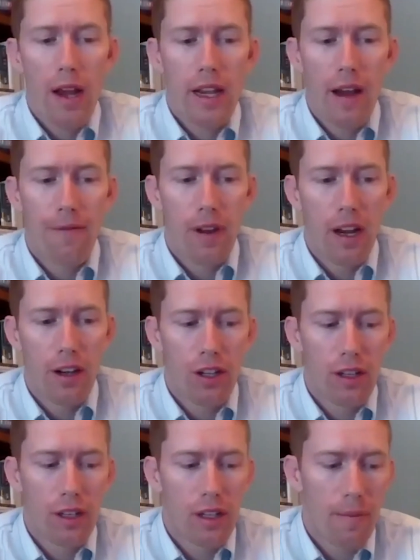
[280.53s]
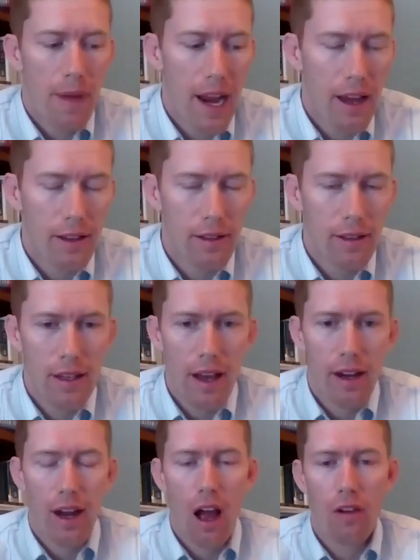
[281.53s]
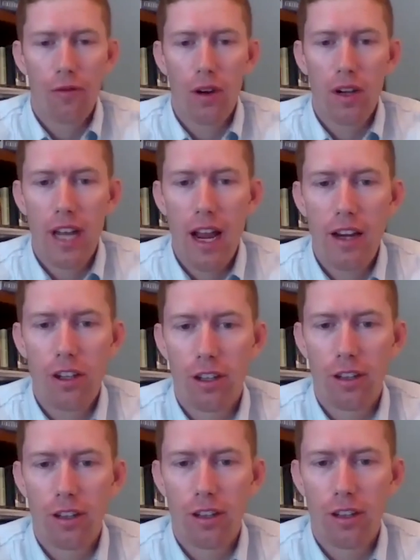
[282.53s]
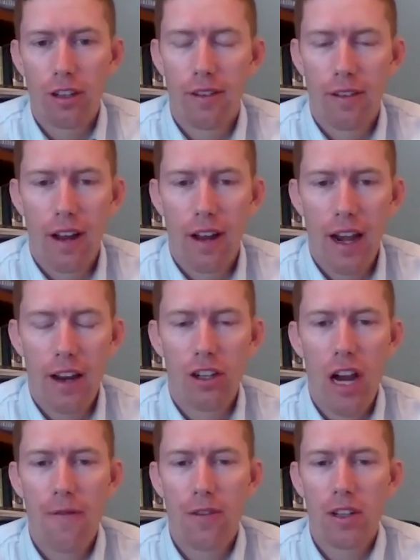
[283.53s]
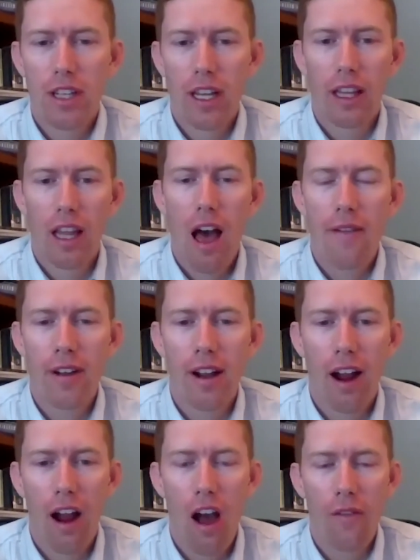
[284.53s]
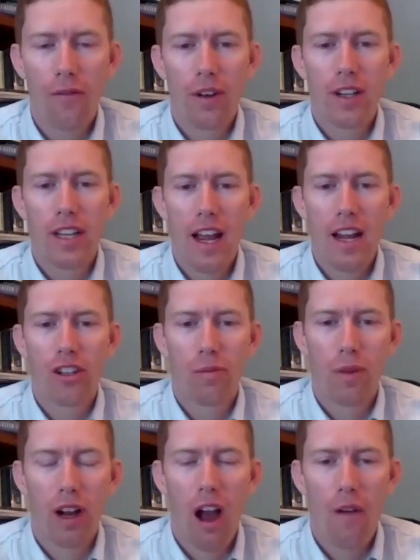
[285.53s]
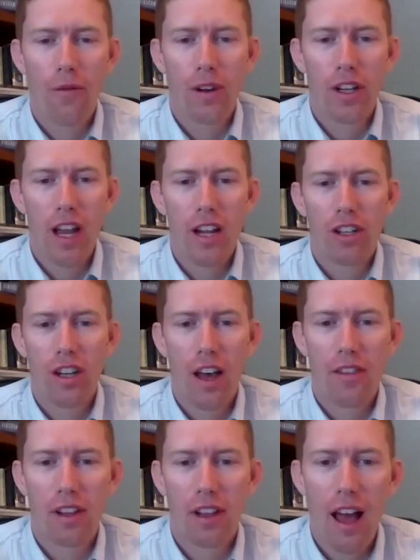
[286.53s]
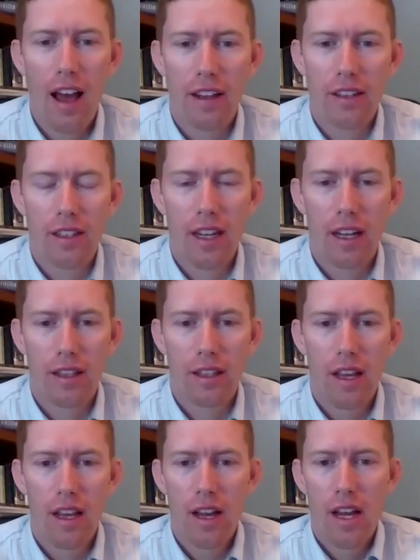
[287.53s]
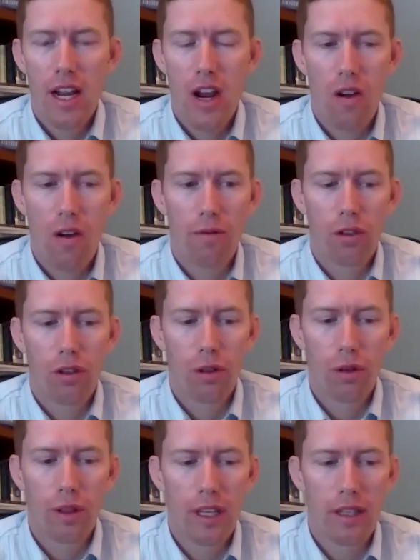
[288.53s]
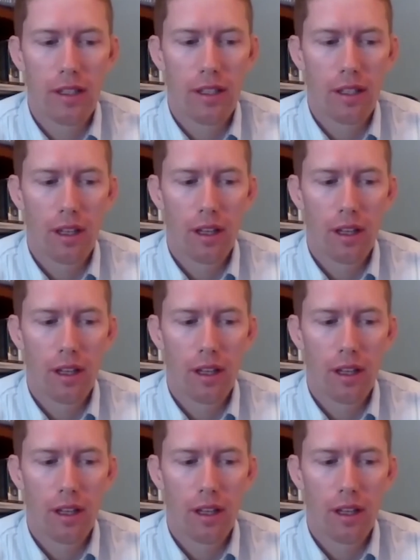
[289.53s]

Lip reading: definition demands confrontation. And as Schaefer said, loving confrontation, but confrontation nonetheless. And it, you know, truth is